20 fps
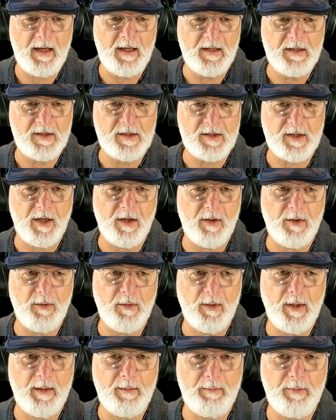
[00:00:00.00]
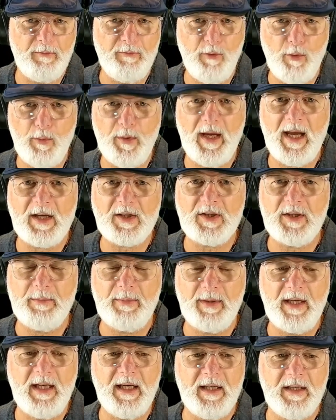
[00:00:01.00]
So before we actually
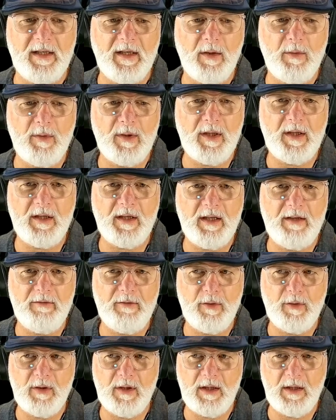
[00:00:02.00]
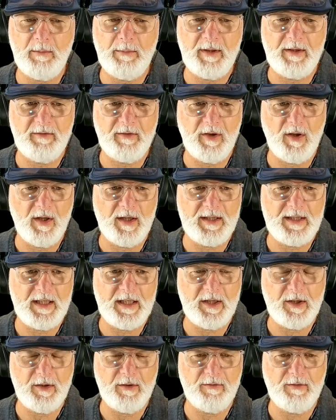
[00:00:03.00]
begin, I want to give you a little bit of an idea
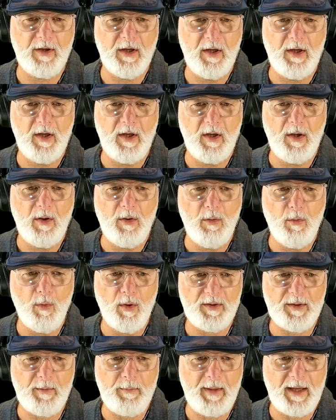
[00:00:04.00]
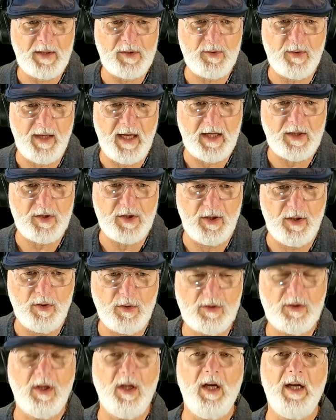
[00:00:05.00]
of what the battery actually
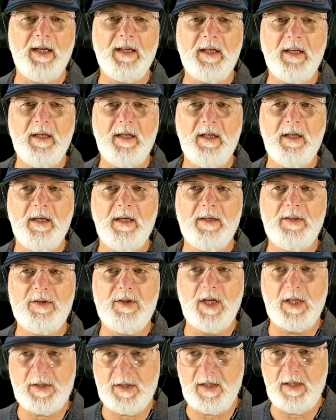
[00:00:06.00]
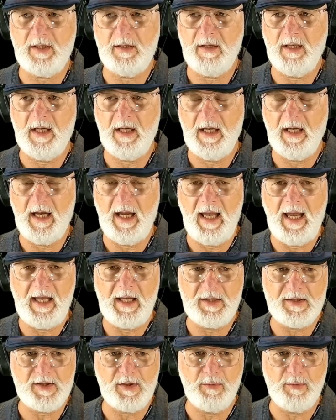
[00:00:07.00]
looked like just
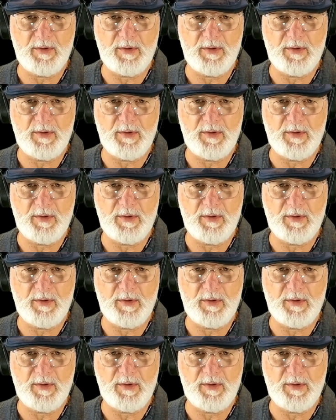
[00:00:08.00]
as it was